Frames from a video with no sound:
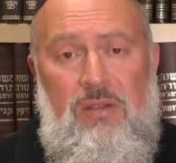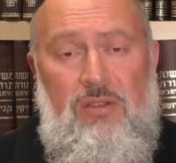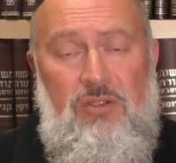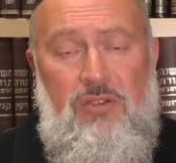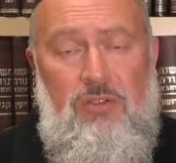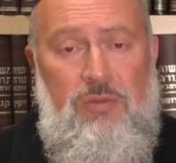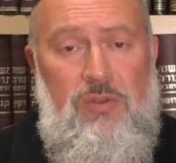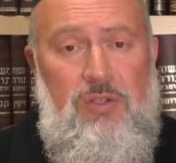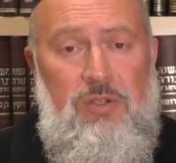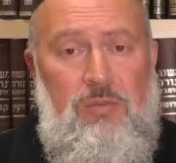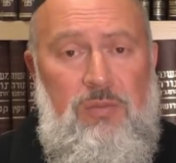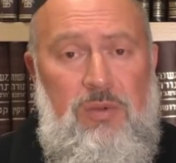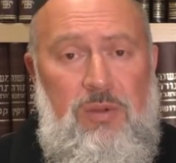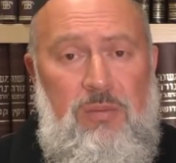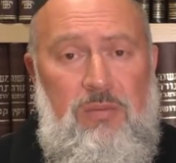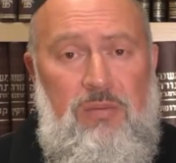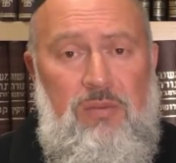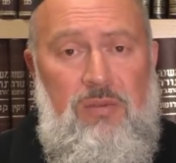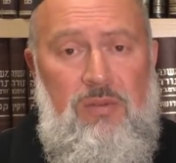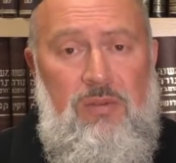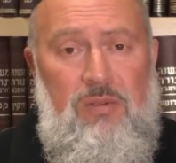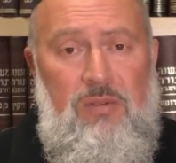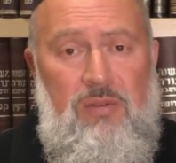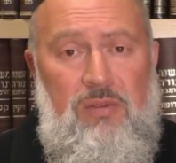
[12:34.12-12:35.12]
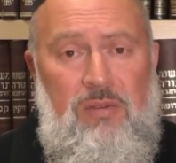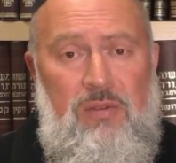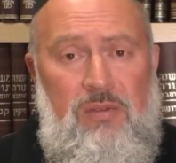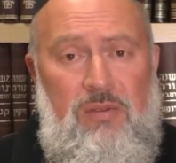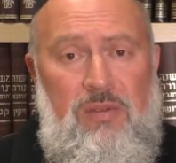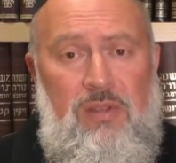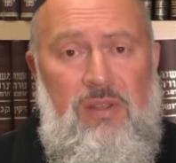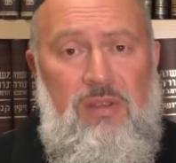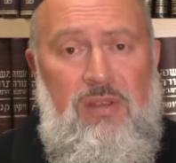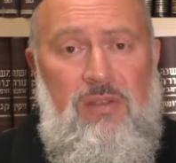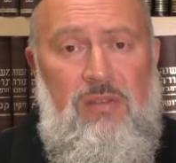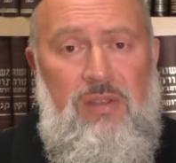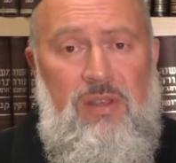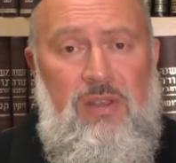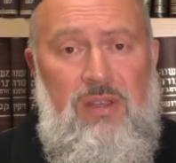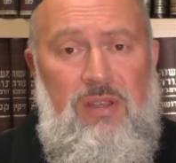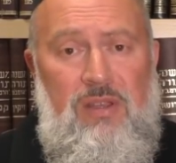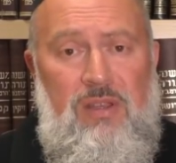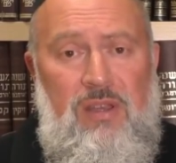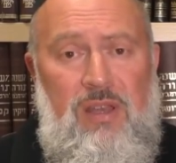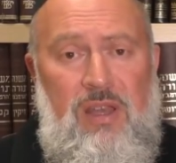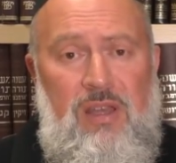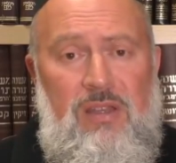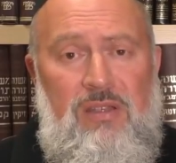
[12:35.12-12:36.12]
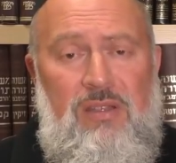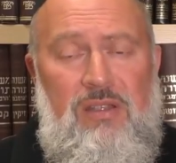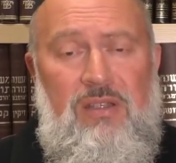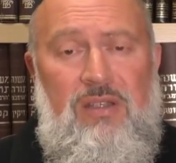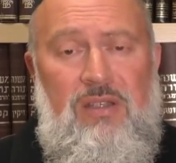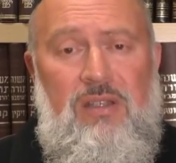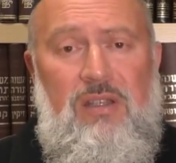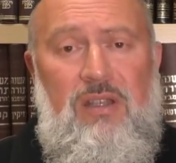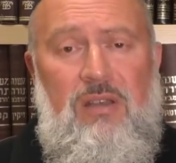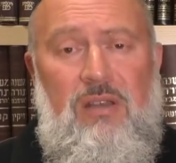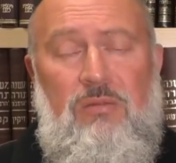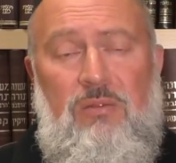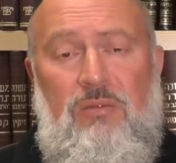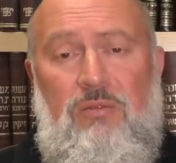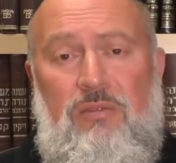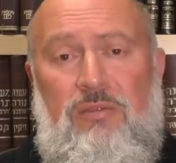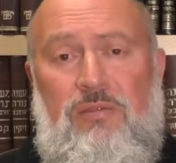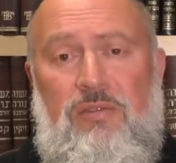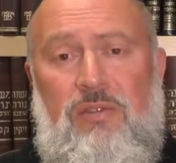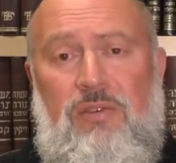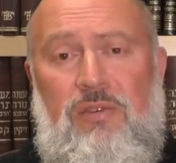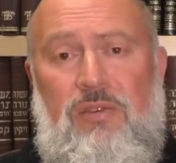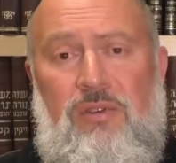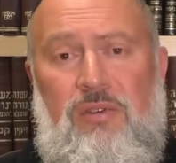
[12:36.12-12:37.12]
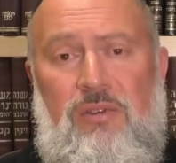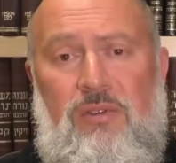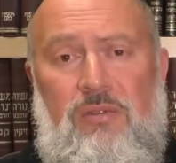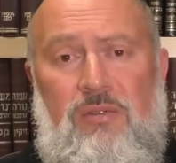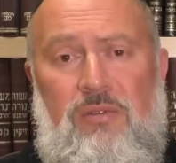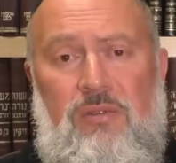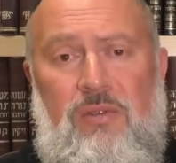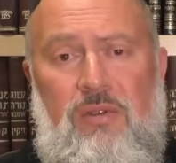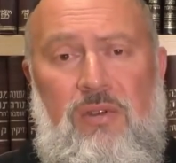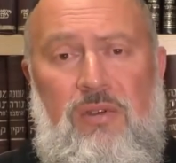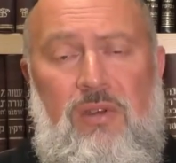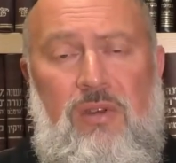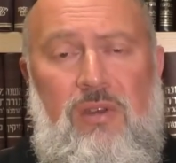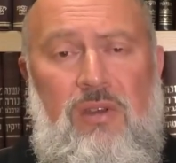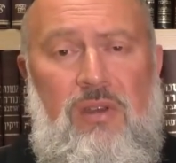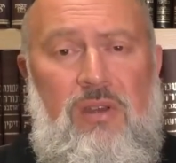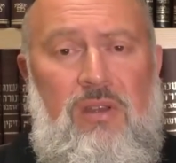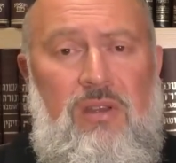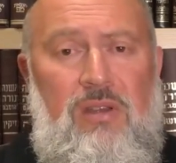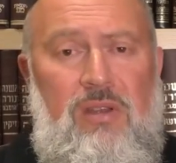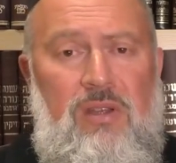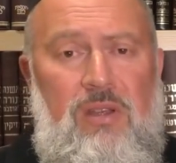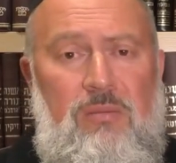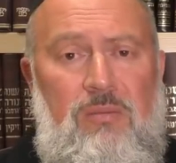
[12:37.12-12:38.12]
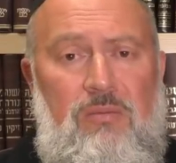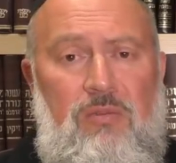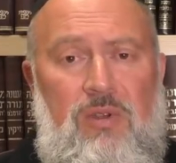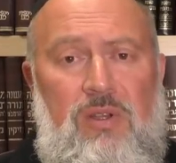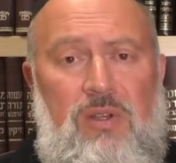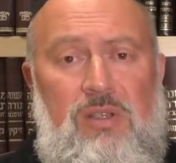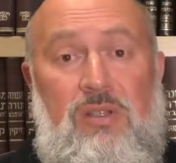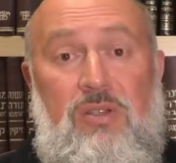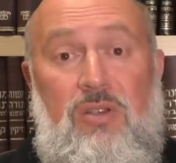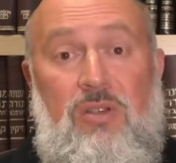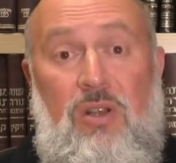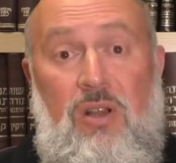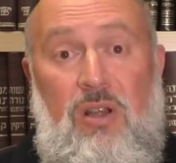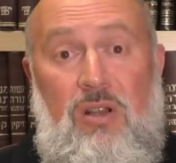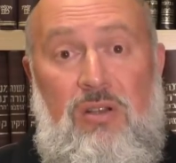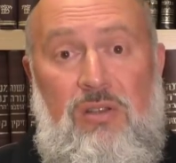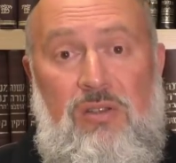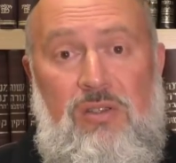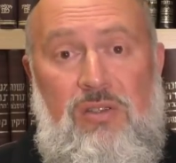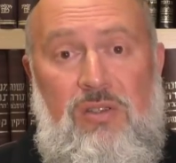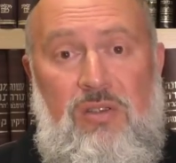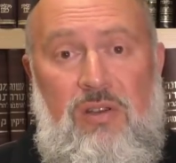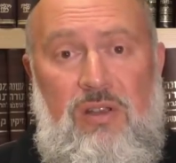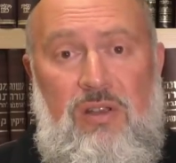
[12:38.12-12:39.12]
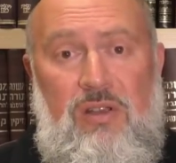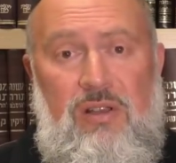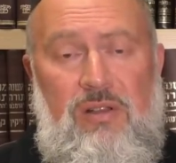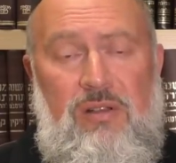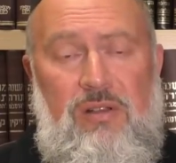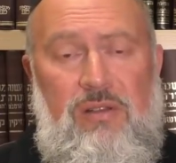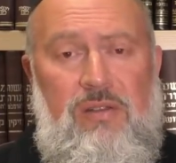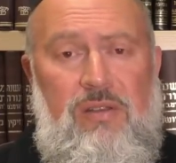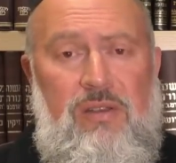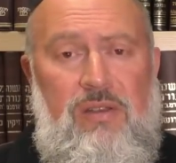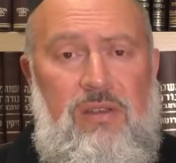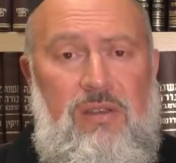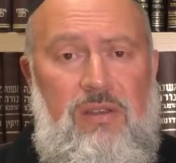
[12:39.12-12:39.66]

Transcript: Jewish people, the entity that we refer to in Hebrew as Klal Yisrael,